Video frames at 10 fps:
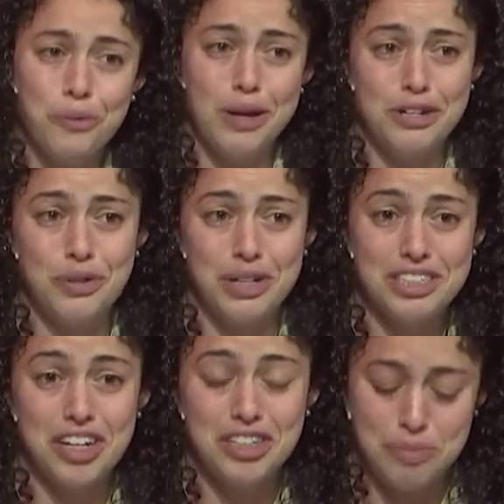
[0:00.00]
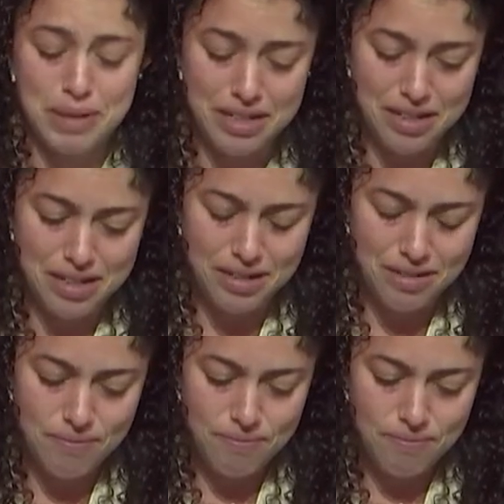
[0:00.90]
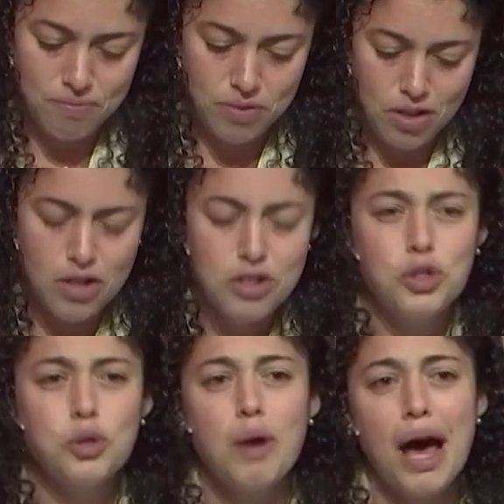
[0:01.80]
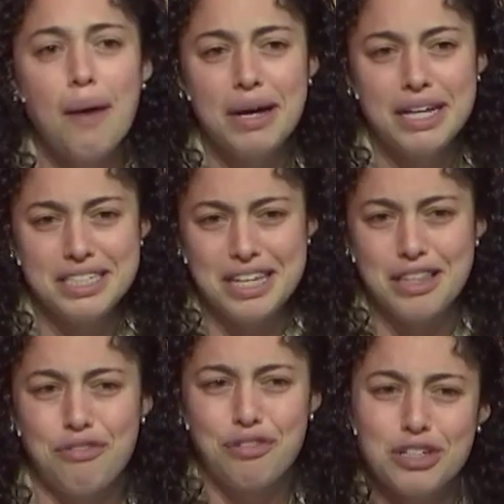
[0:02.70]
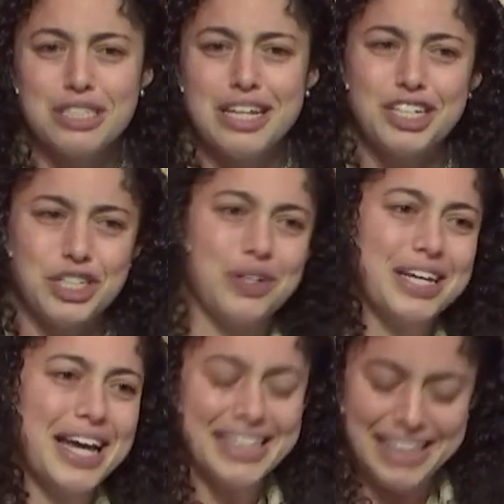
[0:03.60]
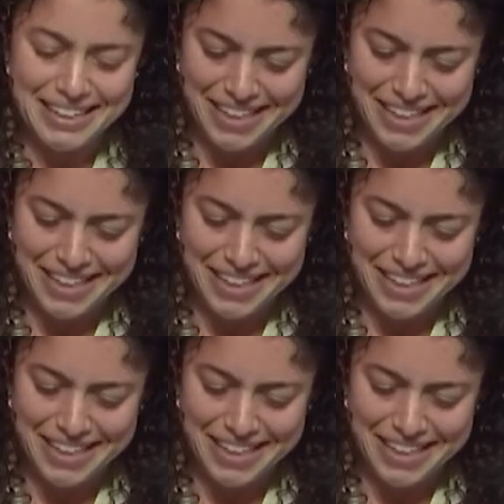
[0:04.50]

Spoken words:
rendering judgment. Two rabbis in the first century, Hillel